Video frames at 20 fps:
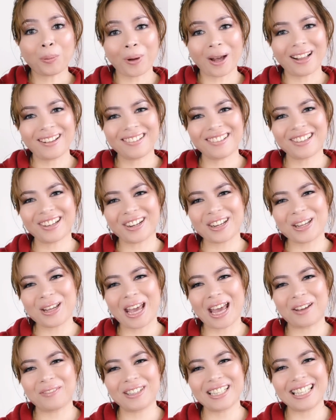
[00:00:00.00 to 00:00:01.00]
Well, there
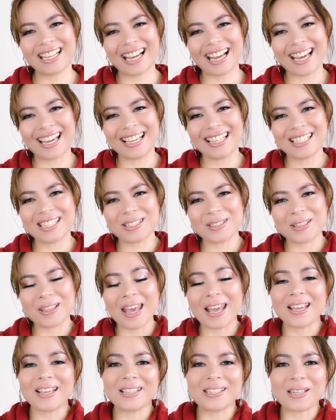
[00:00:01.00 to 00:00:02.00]
you have it, guys.
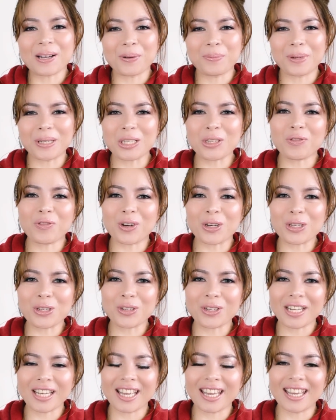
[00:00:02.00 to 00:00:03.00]
Thank you so much for
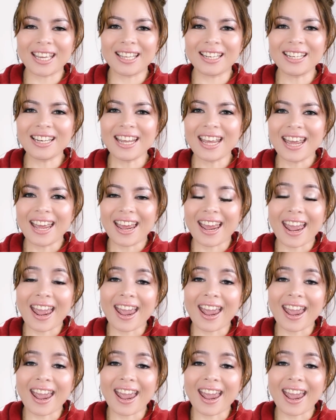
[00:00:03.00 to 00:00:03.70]
tuning in,